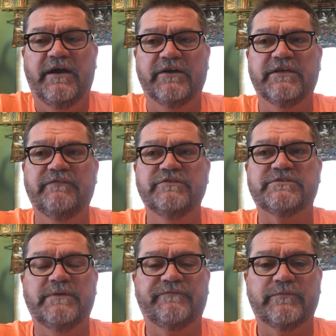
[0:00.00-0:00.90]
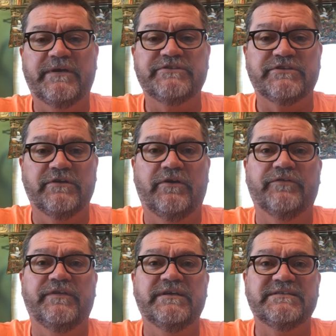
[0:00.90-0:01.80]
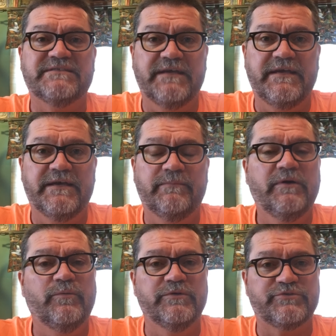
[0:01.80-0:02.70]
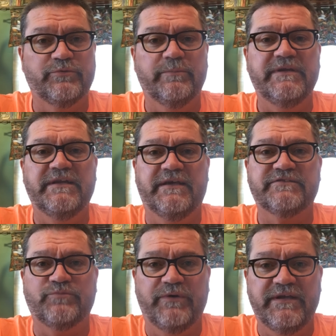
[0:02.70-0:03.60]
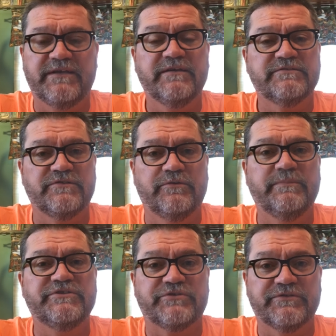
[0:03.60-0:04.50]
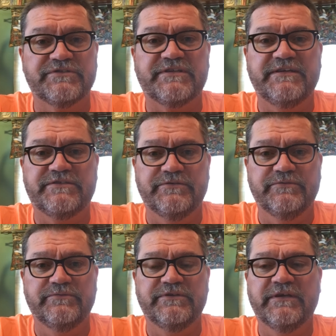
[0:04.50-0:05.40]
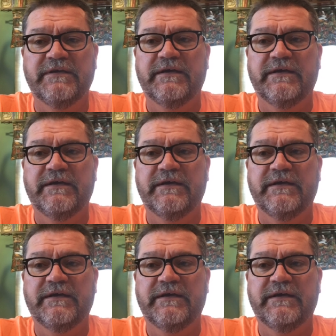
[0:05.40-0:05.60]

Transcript: I'll give you some information on the exam, which will be next week. So be sure and stay tuned.